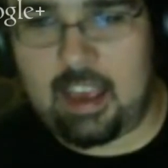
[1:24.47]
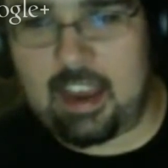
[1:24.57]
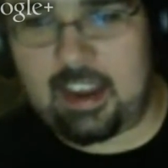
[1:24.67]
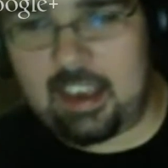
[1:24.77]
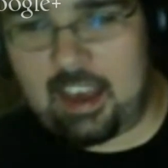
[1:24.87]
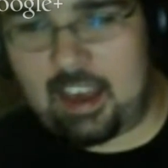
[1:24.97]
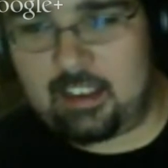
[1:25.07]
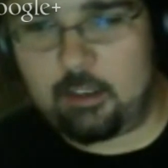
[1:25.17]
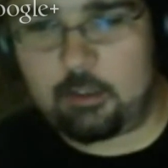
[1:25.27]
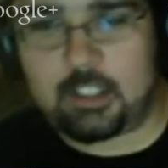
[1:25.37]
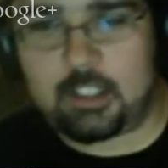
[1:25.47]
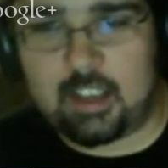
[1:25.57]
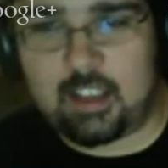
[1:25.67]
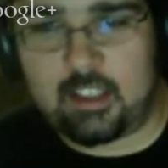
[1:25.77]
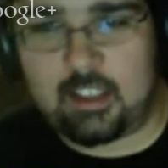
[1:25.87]
ahead and got Yoshi's
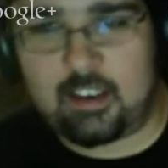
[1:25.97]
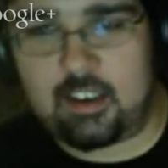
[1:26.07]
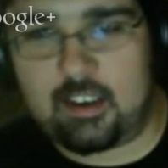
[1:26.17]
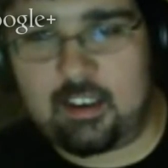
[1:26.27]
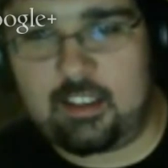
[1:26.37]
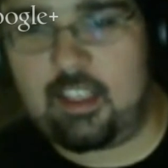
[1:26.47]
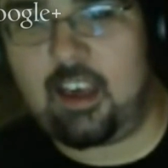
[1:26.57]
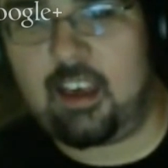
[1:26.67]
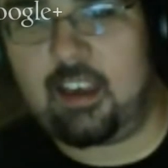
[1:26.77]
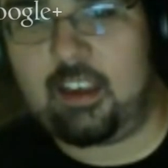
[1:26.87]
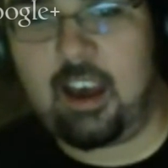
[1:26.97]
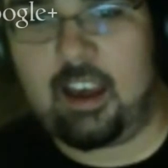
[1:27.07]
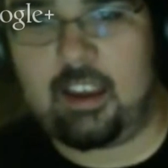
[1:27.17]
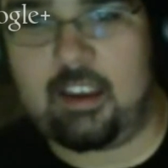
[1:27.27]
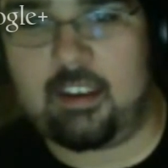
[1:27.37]
Island
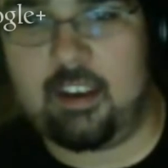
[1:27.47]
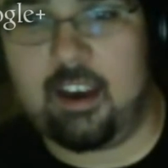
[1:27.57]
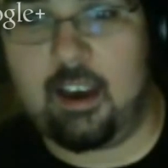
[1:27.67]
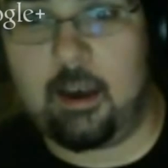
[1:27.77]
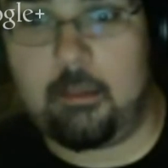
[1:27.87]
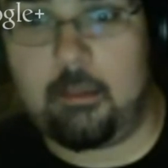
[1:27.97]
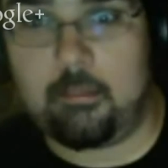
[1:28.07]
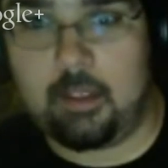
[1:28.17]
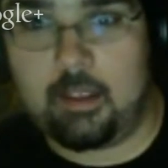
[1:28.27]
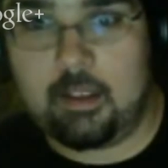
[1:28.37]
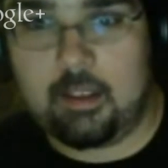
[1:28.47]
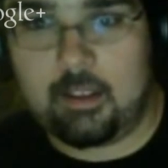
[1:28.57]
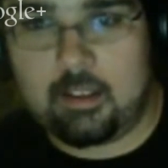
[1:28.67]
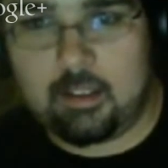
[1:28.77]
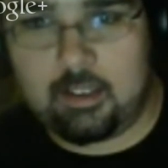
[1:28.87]
on
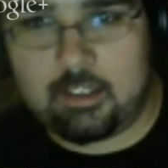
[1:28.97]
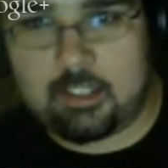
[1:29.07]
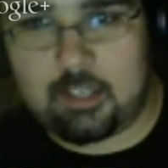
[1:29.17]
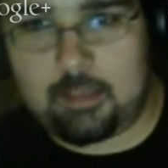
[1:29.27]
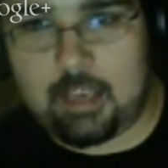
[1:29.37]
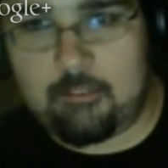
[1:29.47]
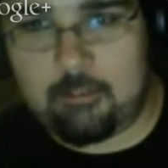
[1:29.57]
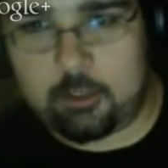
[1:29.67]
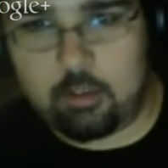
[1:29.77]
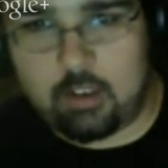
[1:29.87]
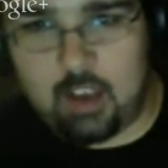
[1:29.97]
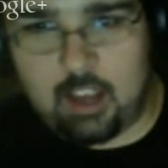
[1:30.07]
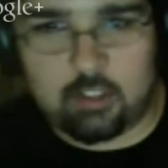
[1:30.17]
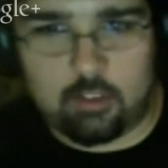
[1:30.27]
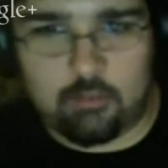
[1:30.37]
GBA Virtual
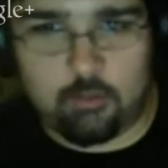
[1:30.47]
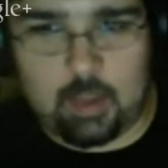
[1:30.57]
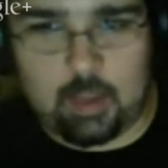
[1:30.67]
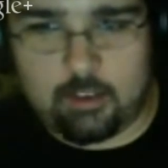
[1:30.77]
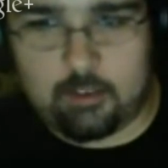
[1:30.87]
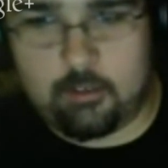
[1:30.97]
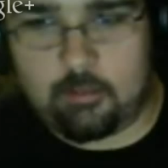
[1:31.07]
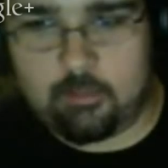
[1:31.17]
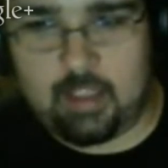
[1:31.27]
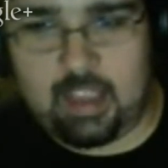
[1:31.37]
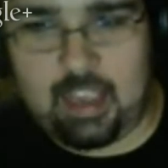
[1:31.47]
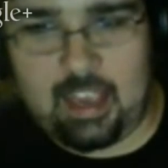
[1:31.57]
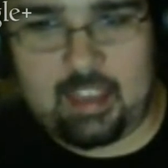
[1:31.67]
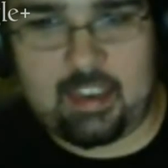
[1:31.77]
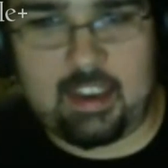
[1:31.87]
Console for Wii U
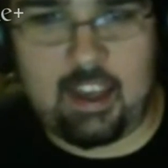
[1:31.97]
and